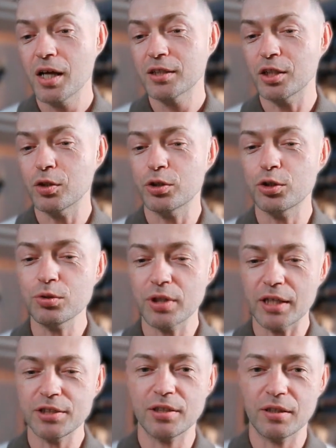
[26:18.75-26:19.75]
So you
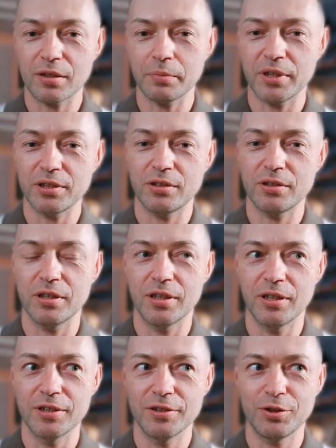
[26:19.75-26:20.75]
touched a little bit
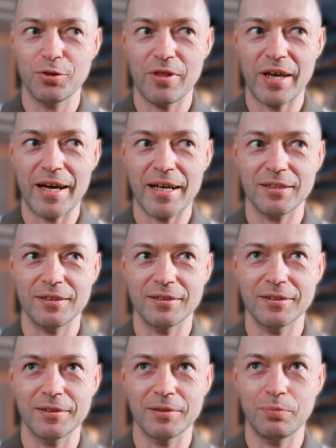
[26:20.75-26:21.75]
to that
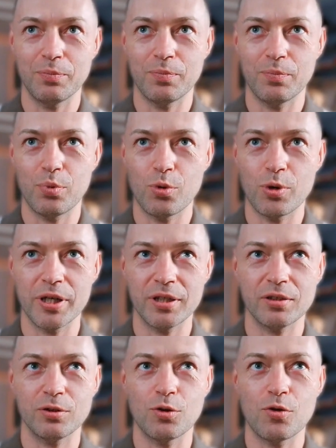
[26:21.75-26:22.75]

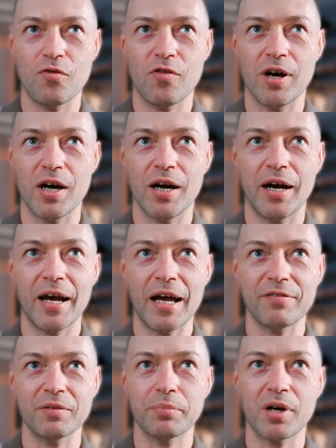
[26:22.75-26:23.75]
point of
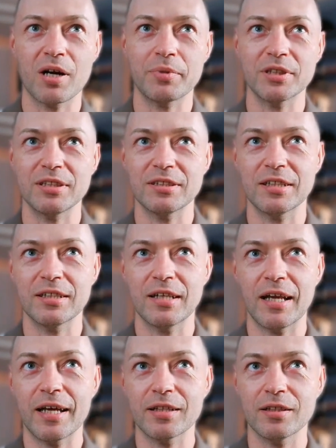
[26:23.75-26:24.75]
having properties in
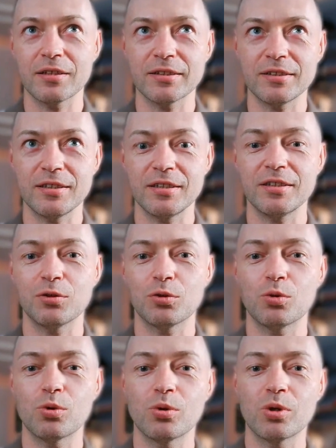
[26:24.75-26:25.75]
LLC
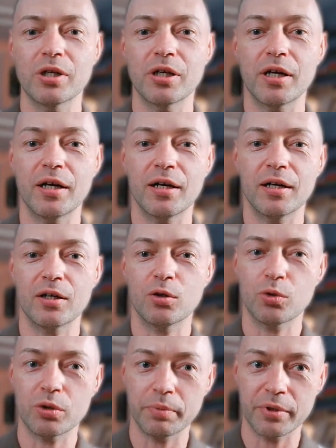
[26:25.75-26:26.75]
or
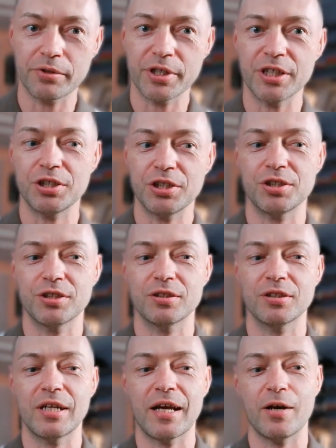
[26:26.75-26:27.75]

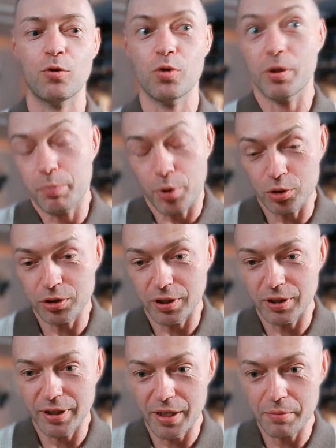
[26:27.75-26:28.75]
corporation or
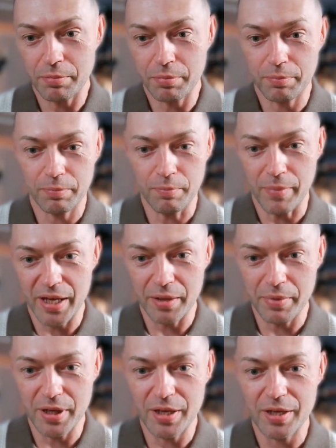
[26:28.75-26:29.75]
personal name,
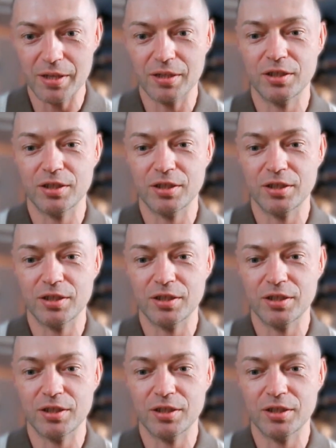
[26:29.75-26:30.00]
maybe.